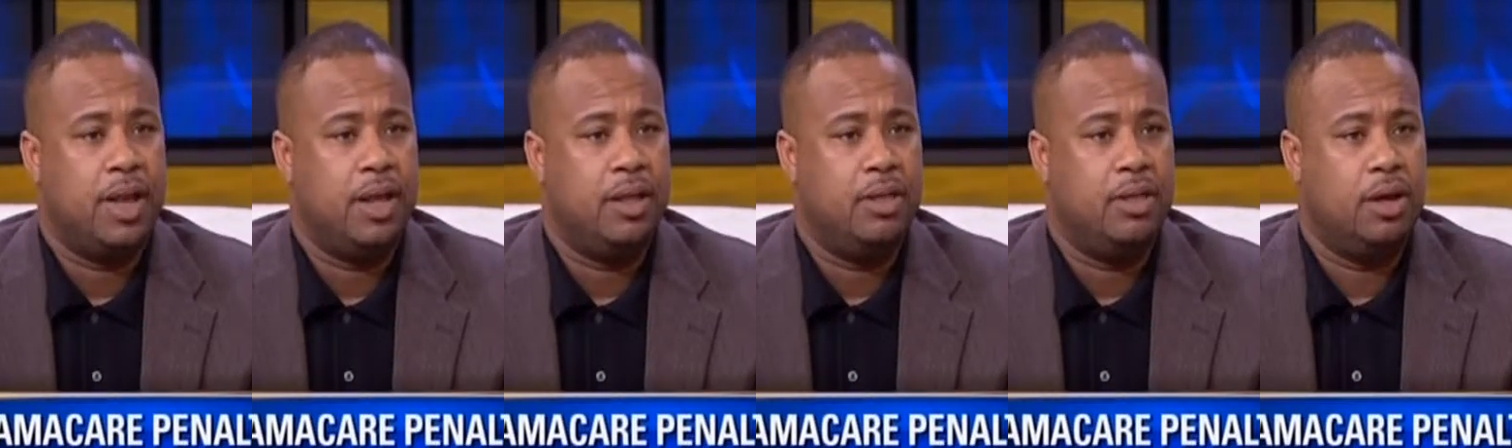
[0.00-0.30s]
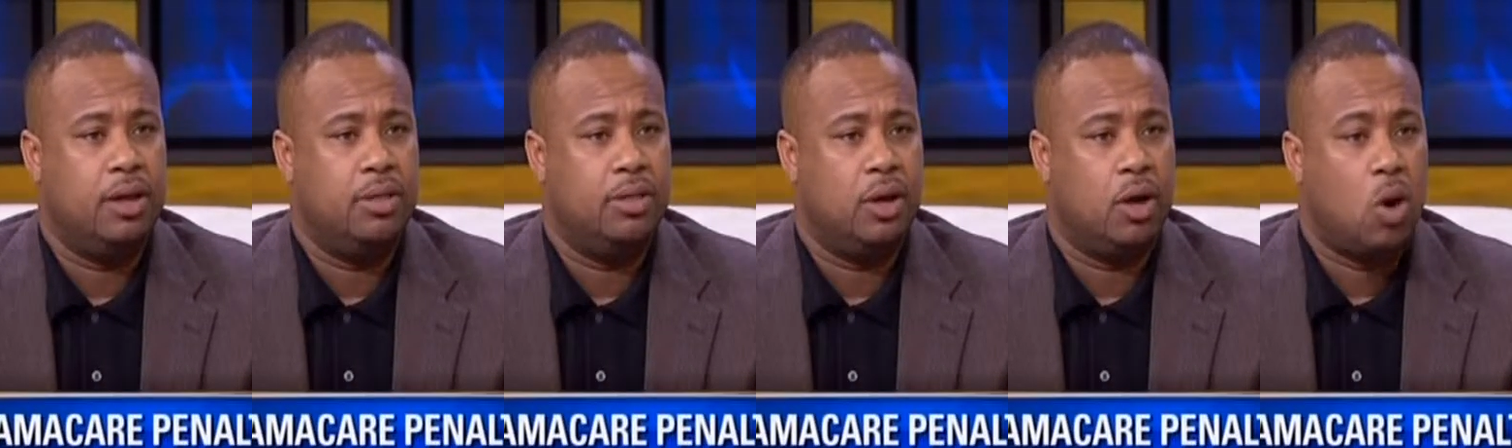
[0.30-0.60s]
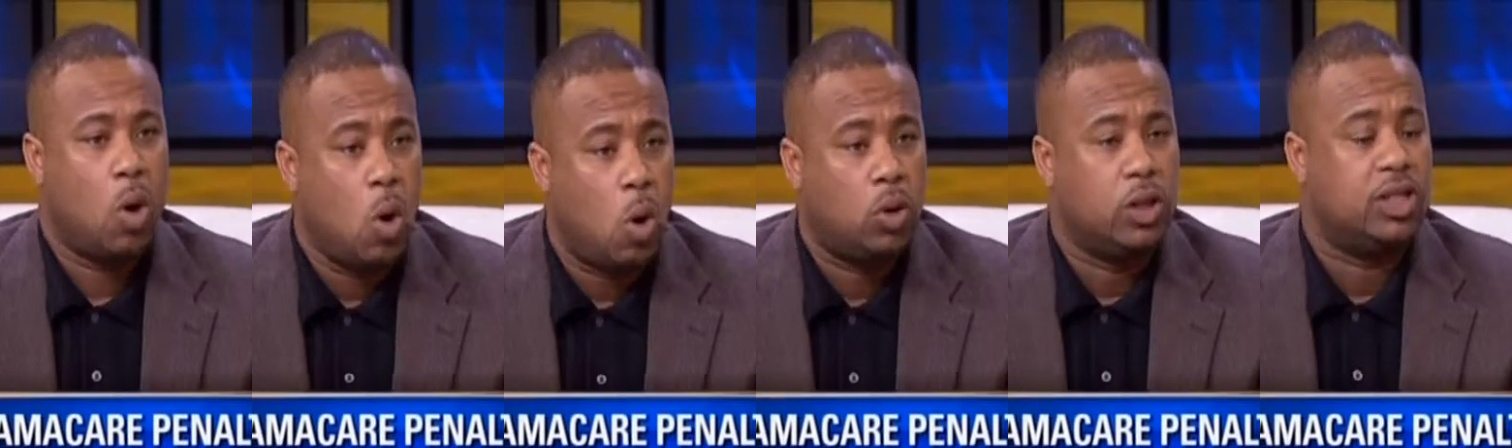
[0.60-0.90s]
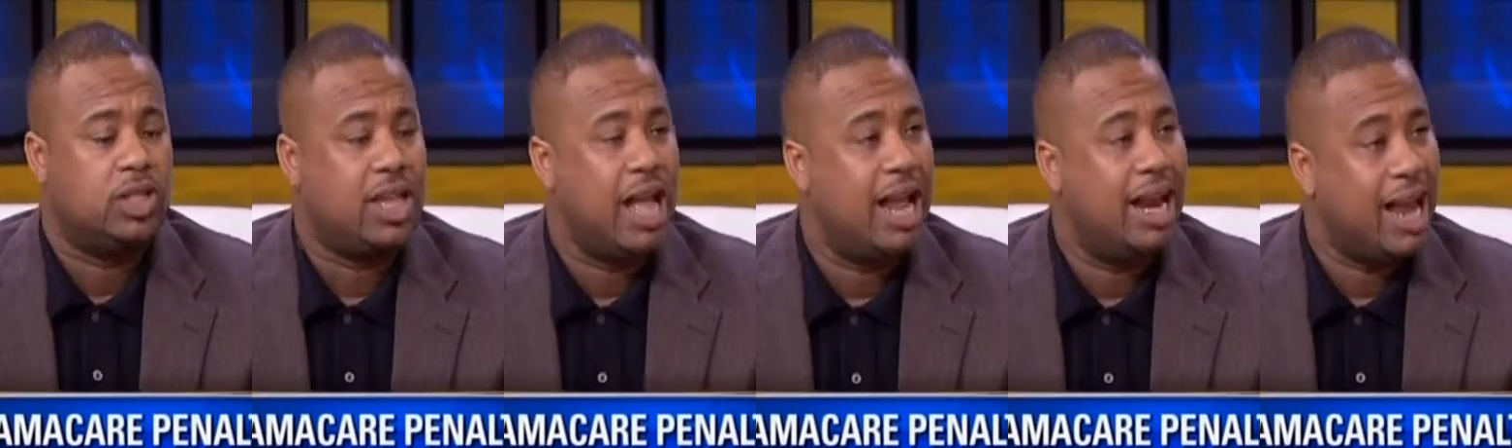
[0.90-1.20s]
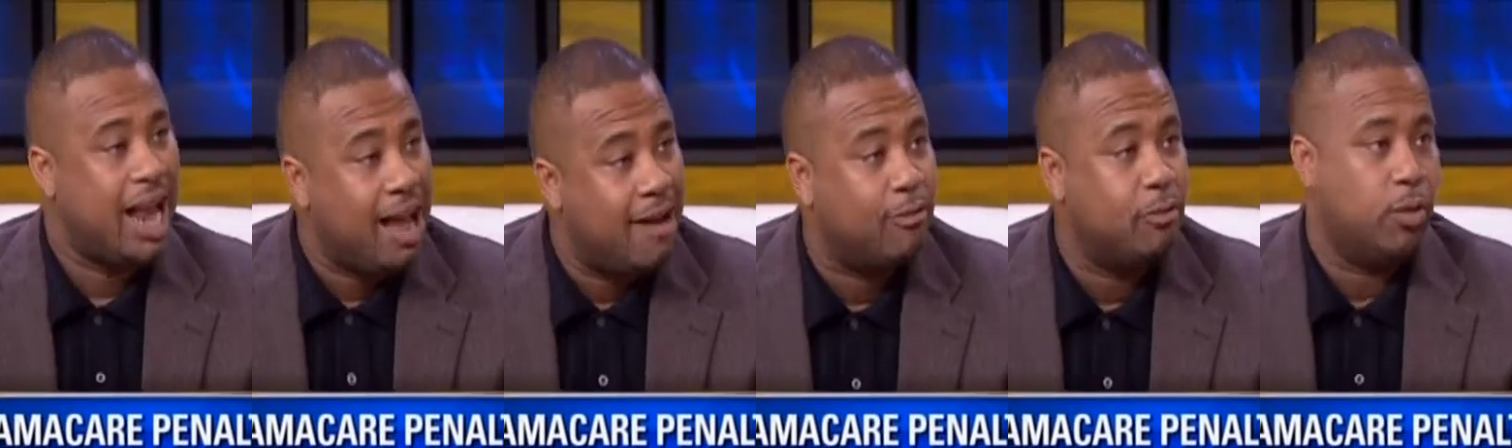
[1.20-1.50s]
The goal is that
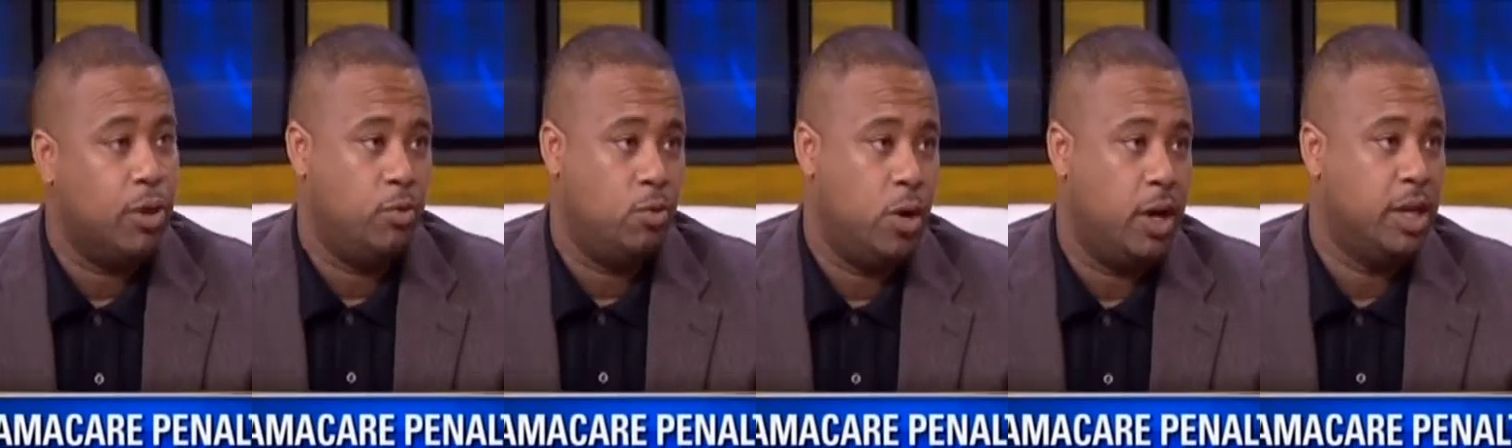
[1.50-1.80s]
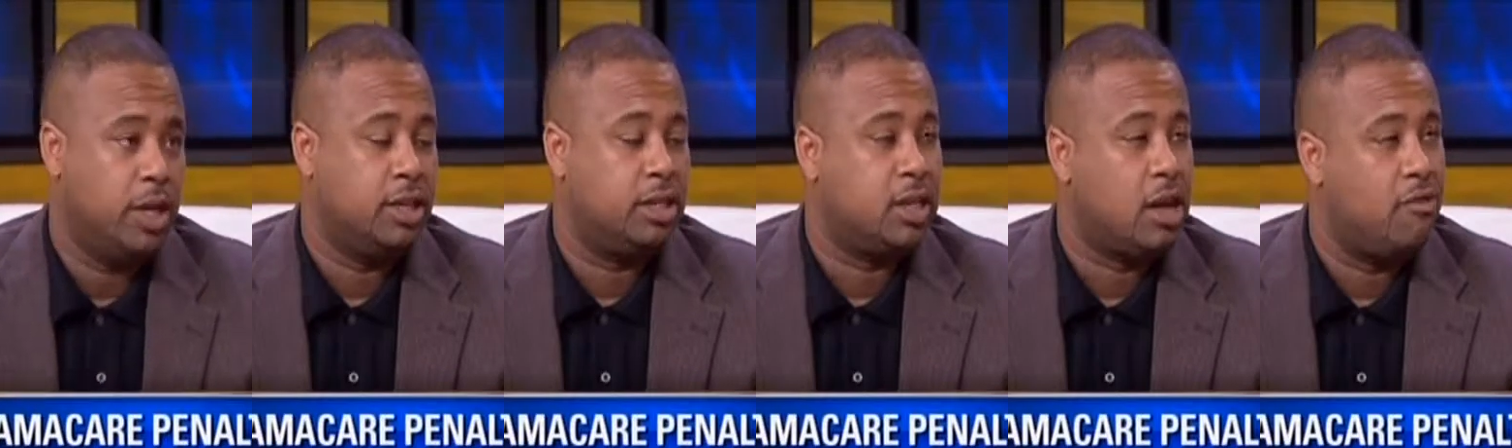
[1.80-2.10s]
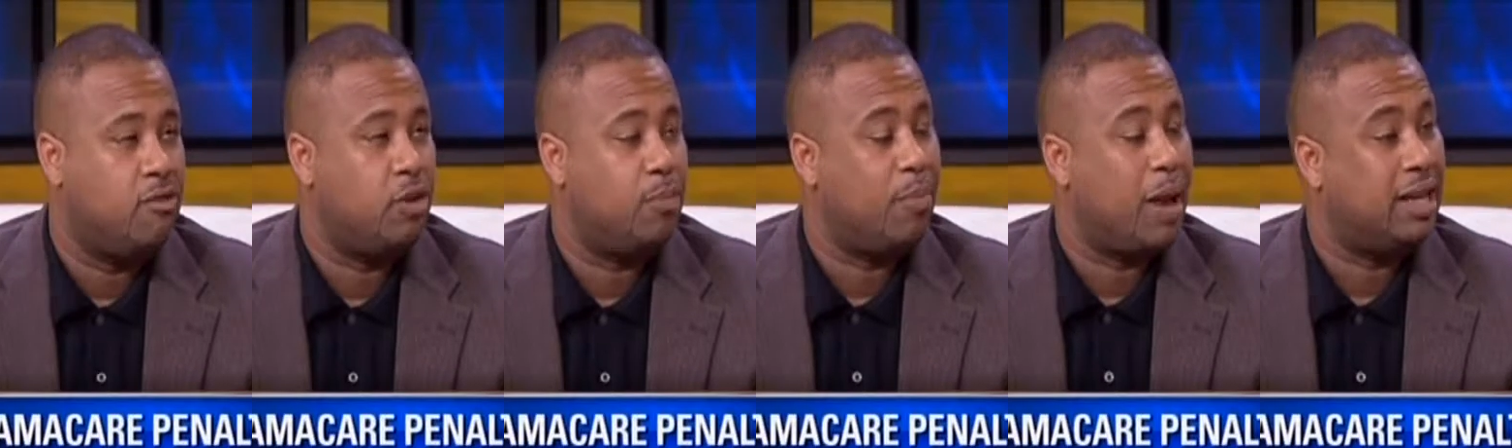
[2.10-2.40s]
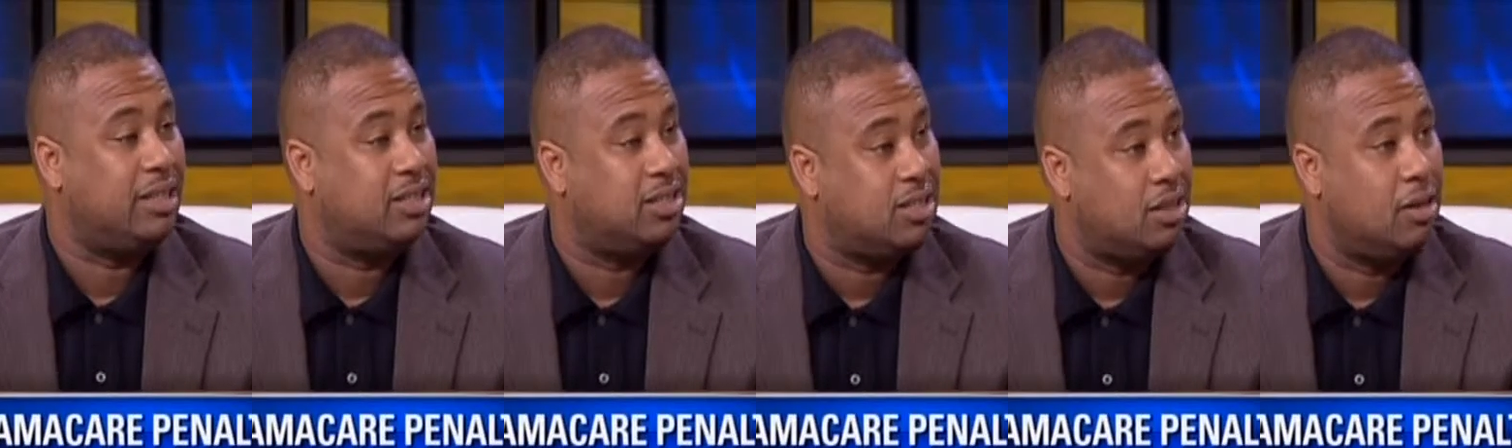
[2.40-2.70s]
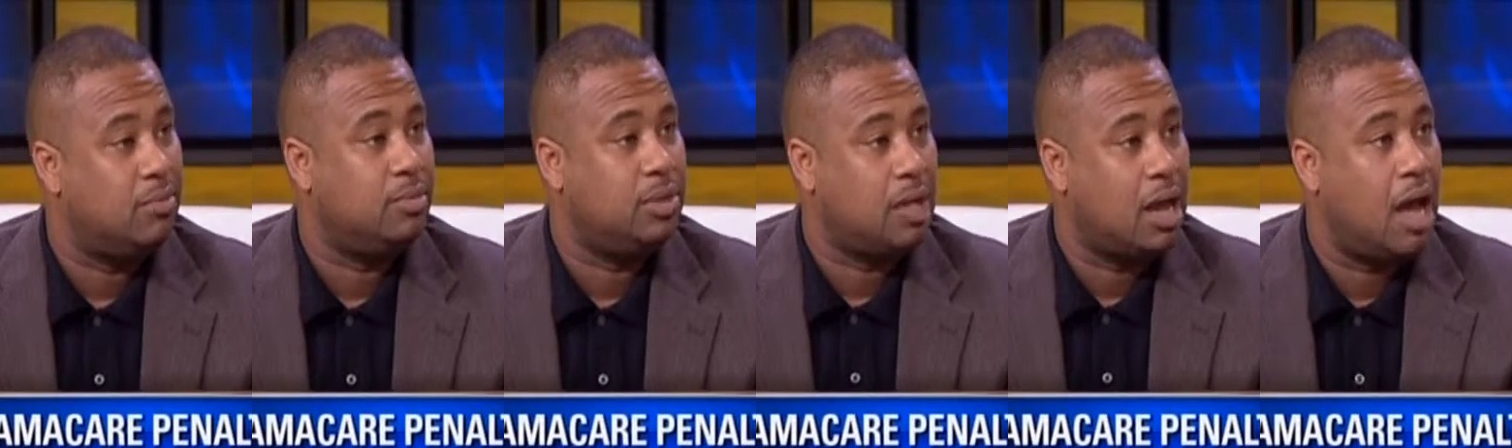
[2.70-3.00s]
everyone is covered by
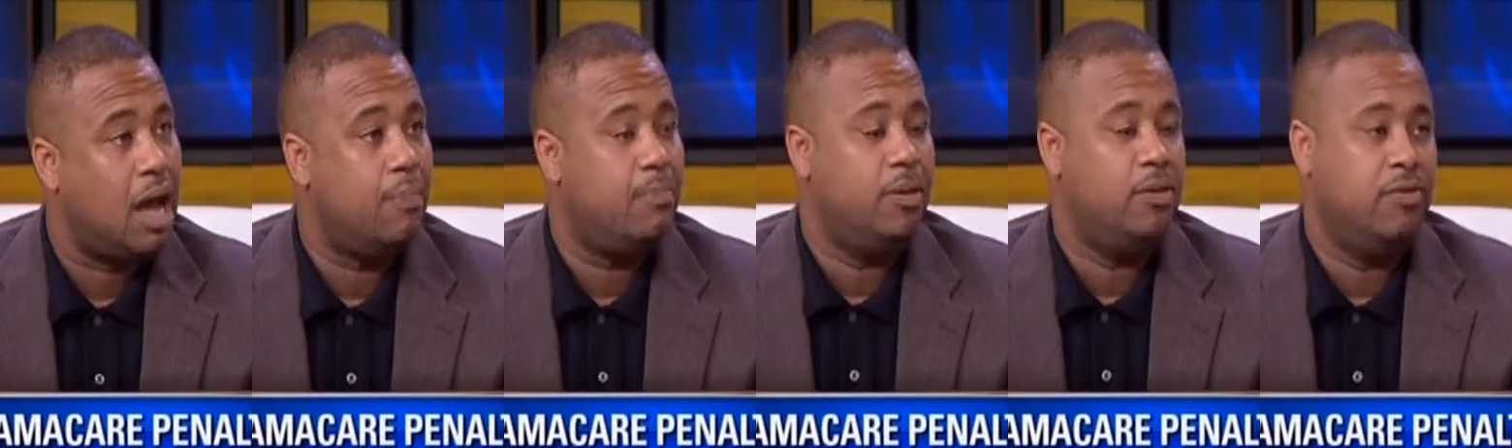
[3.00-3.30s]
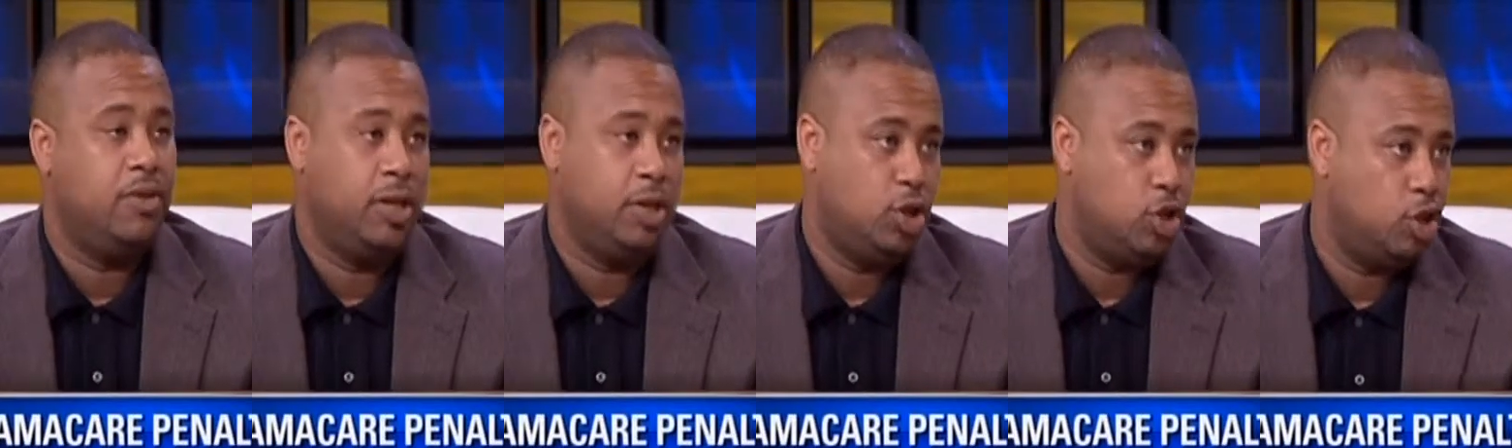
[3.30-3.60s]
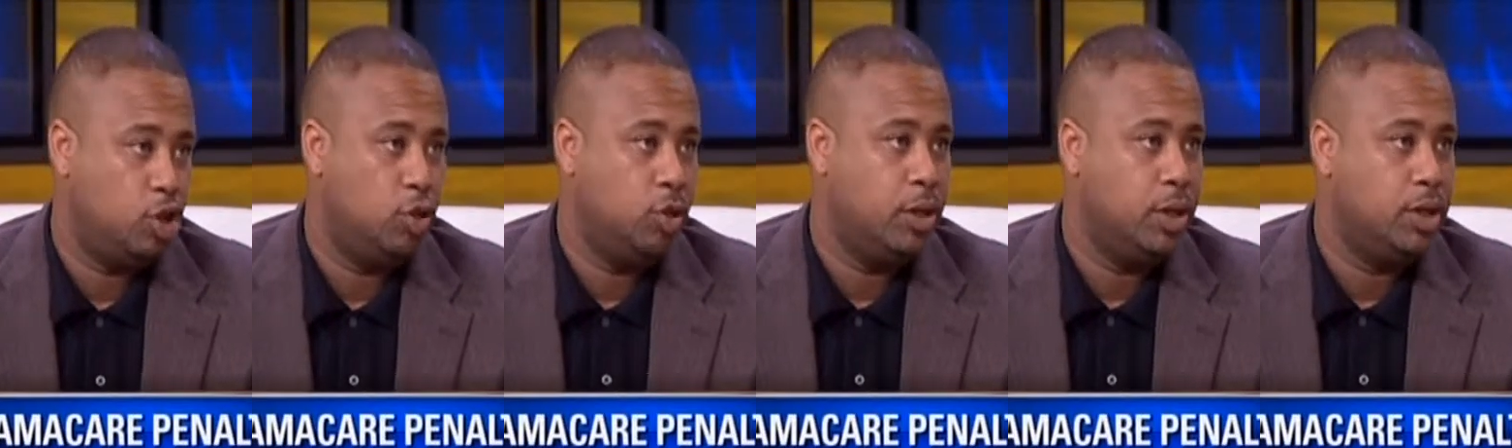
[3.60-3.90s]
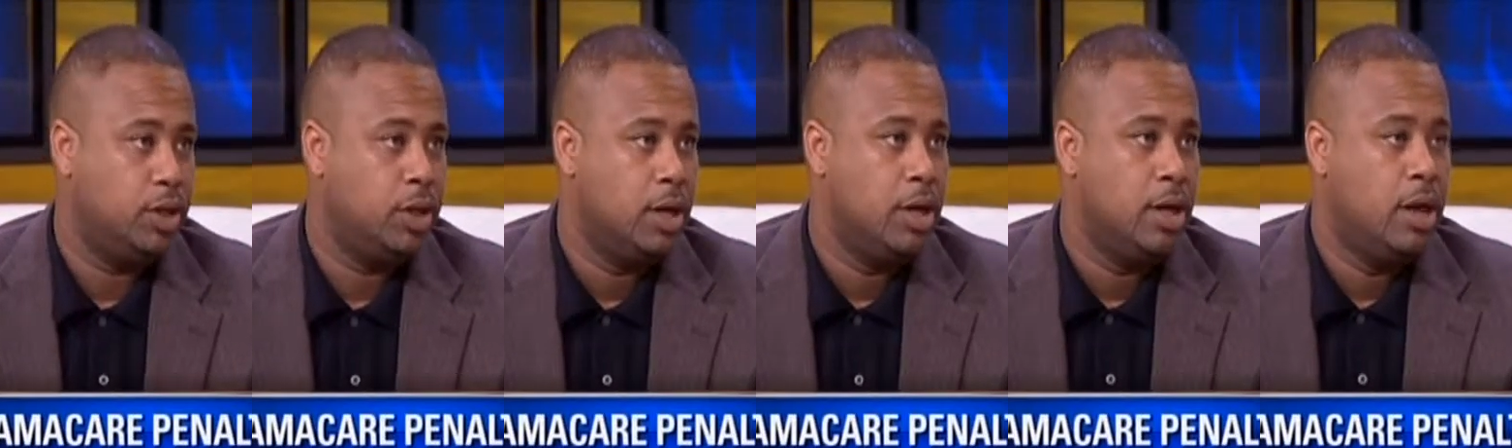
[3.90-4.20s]
some type of insurance